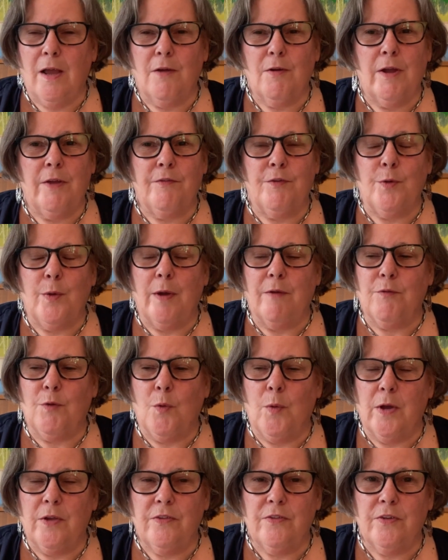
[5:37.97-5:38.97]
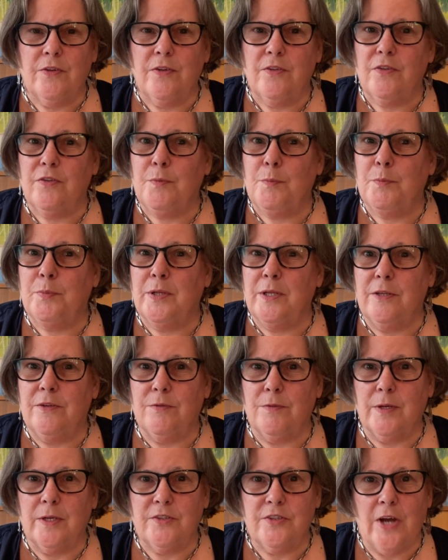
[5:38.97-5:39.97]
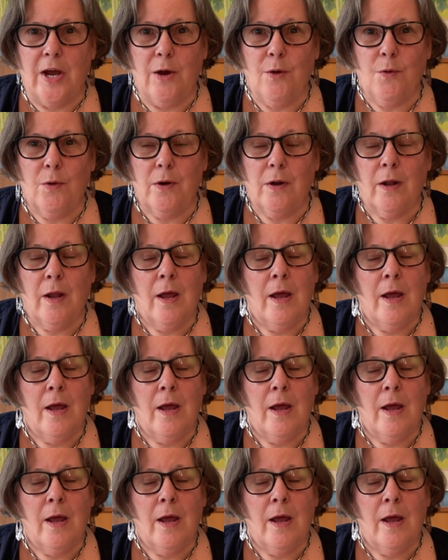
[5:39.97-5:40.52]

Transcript: If you have questions, please reach out.